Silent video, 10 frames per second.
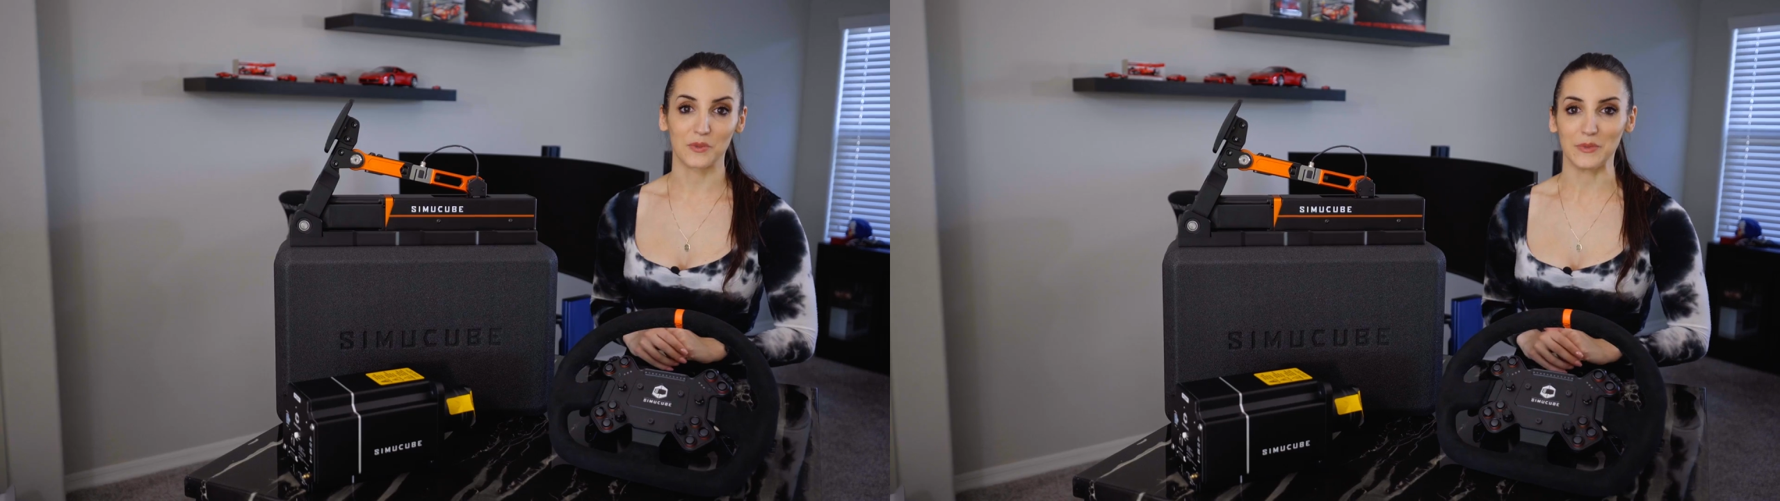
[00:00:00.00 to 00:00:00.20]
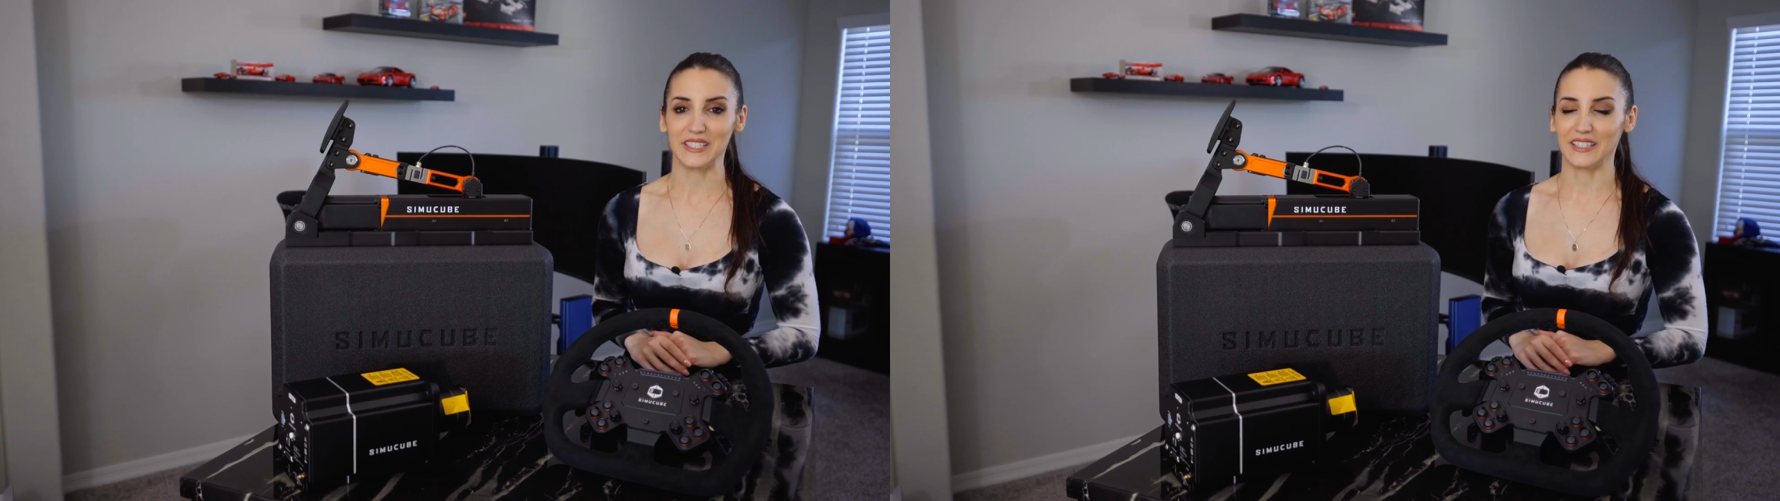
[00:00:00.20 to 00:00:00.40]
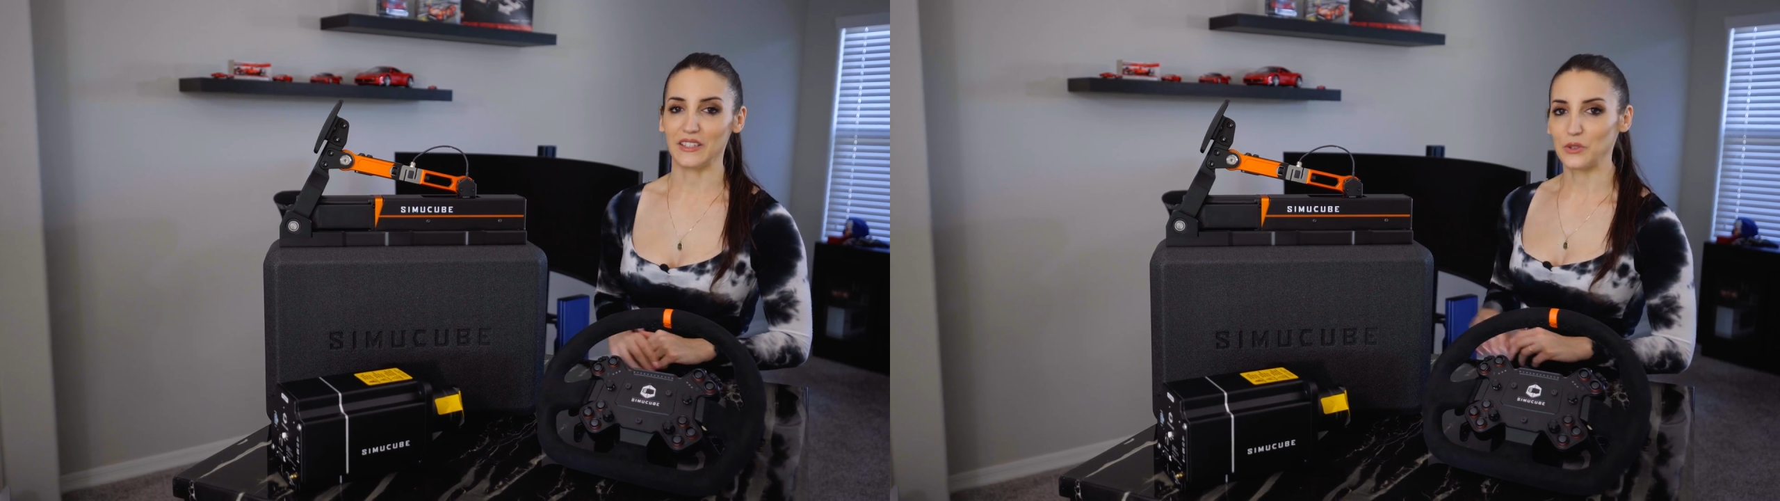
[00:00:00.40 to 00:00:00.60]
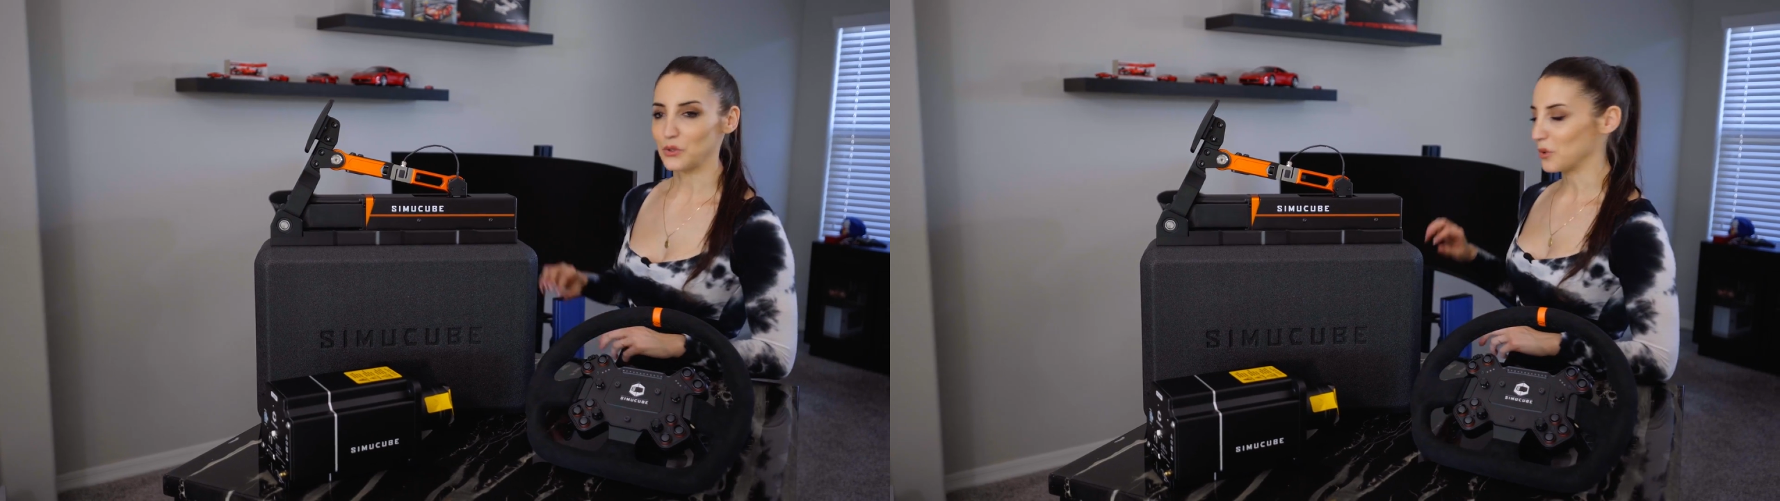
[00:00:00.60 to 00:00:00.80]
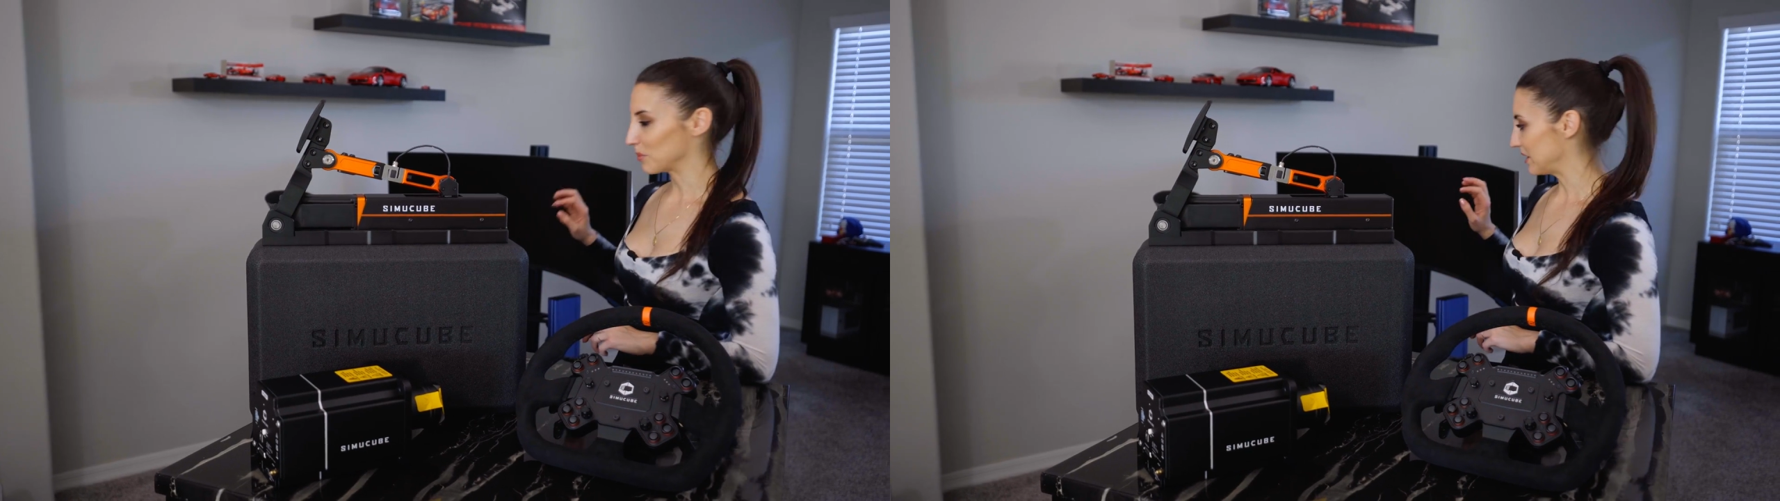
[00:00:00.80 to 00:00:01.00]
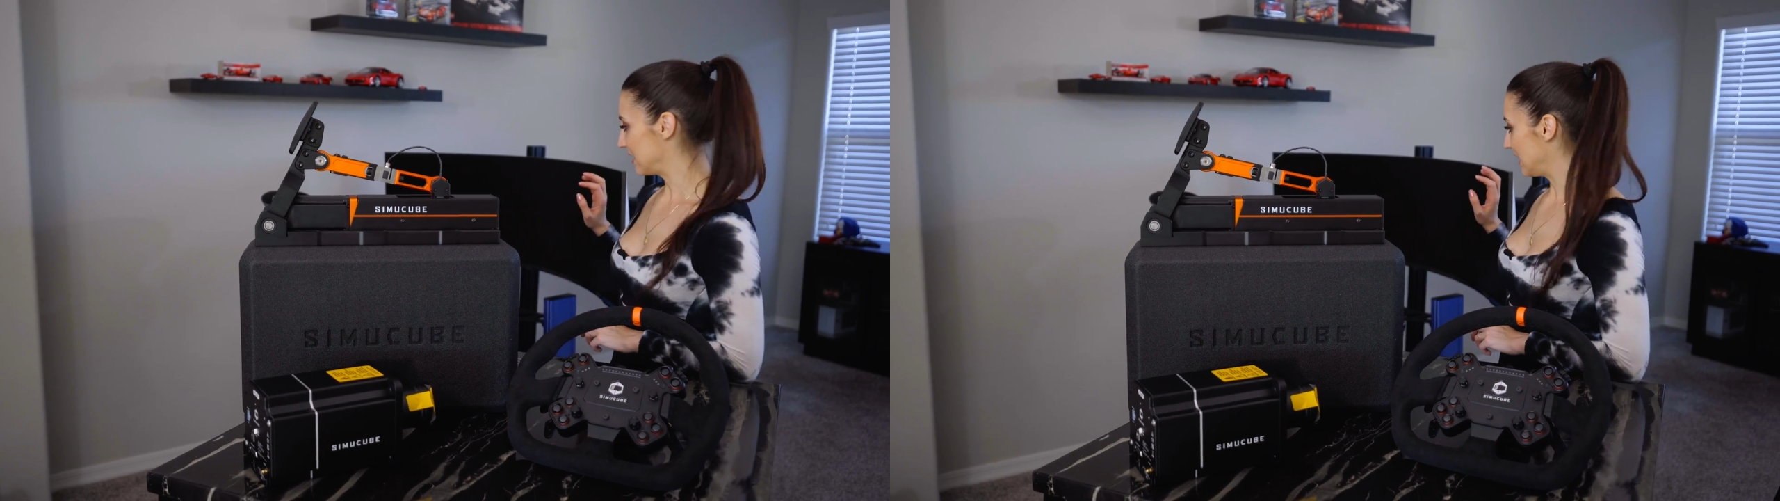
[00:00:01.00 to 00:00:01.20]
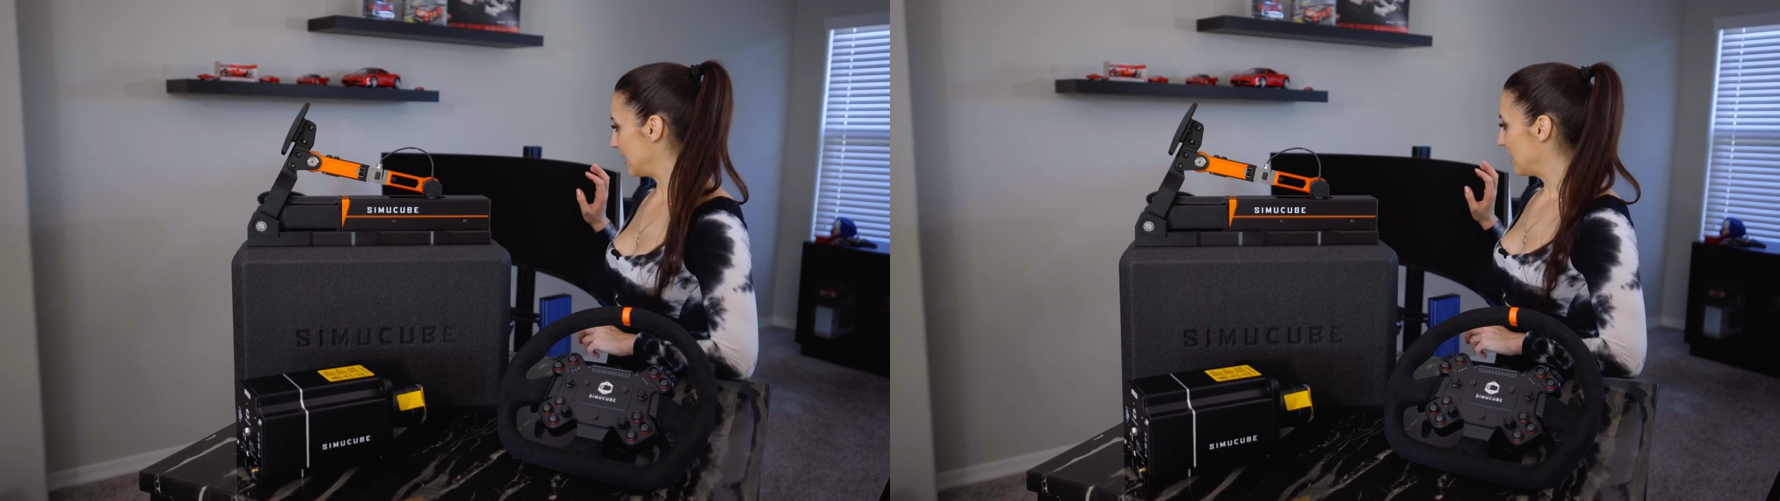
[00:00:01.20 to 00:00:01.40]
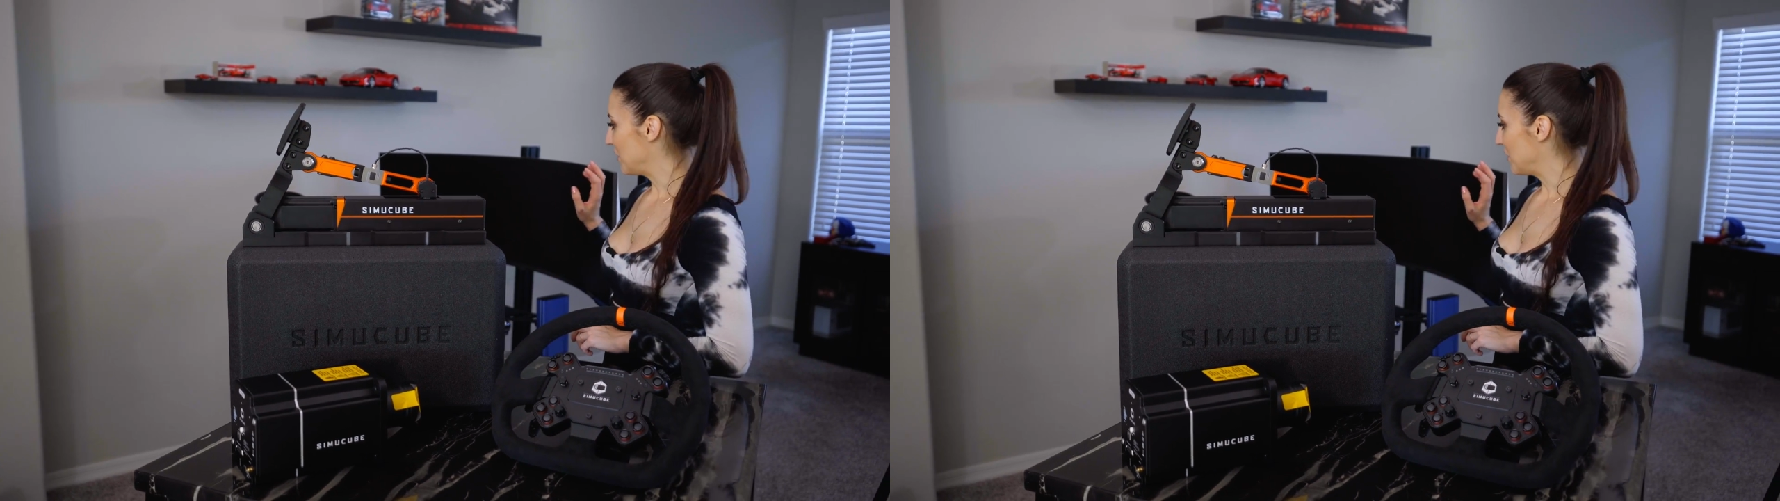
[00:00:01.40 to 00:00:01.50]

missing to completely